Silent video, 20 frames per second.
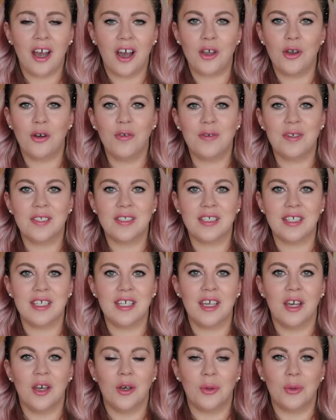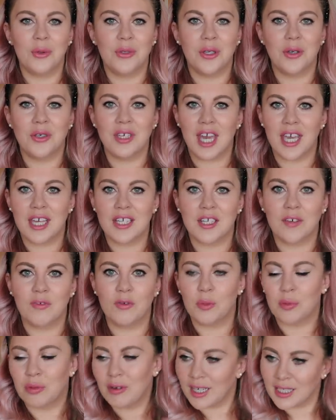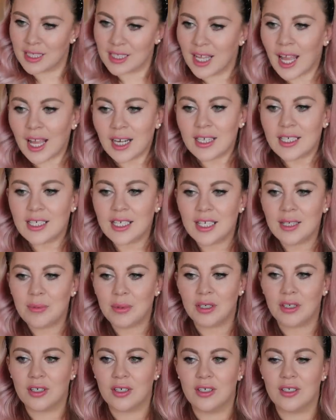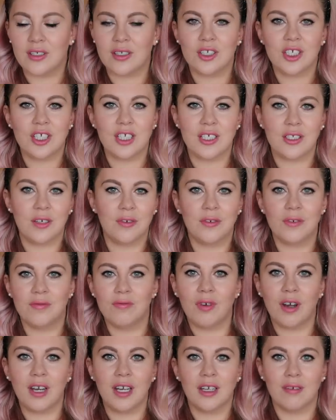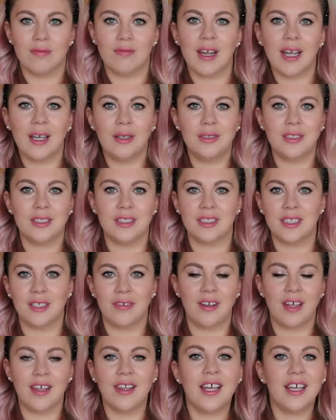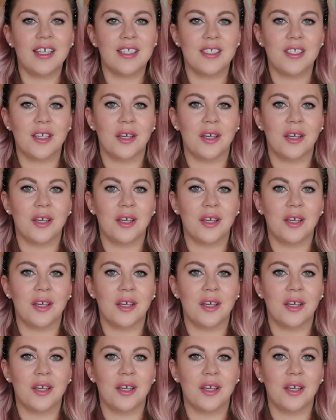I obviously also cater for practicality because she's often running around and stuff like that,